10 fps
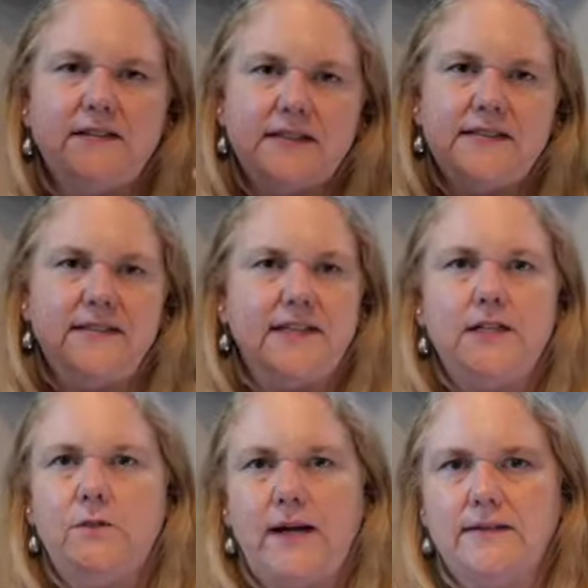like a
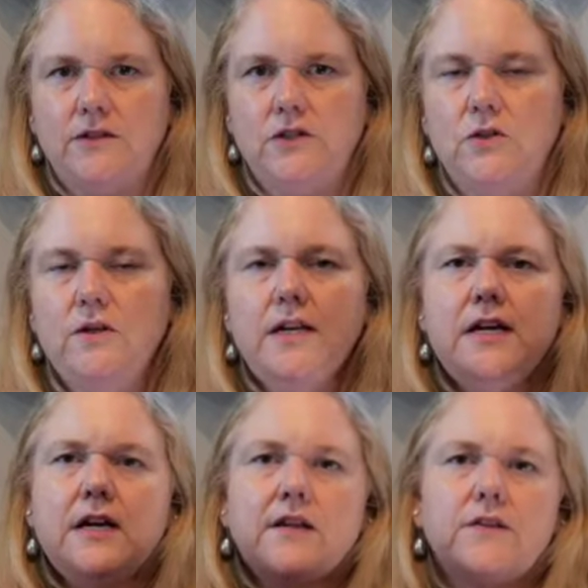sticky residue.
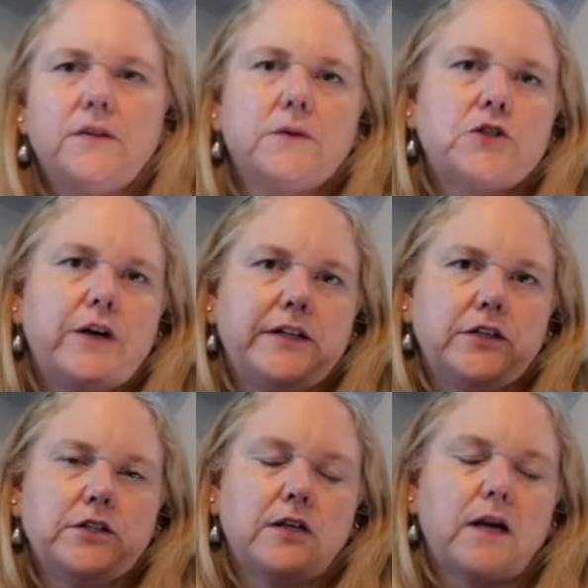
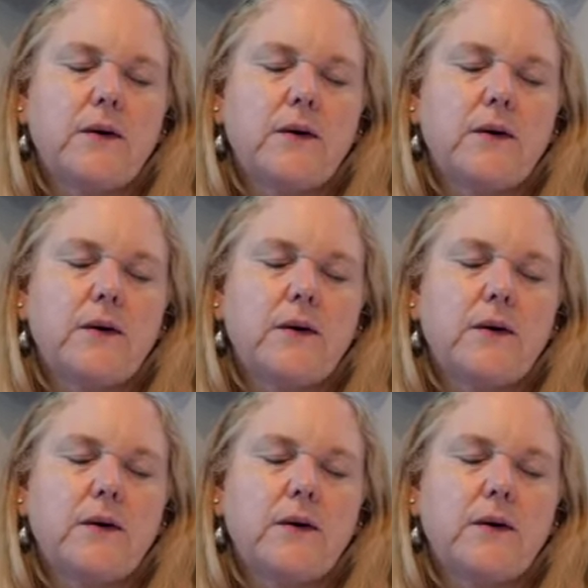Marshall's